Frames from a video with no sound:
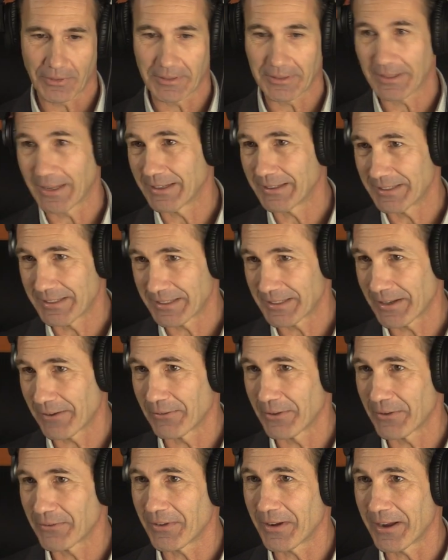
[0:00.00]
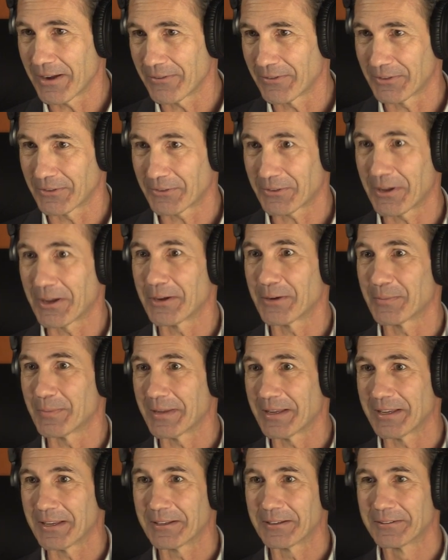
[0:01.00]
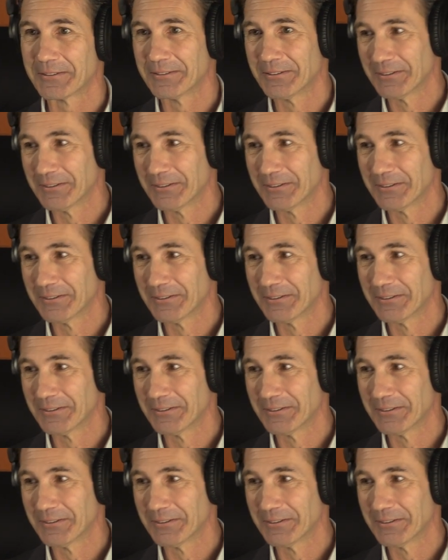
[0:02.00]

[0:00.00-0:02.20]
in 1975 has got to be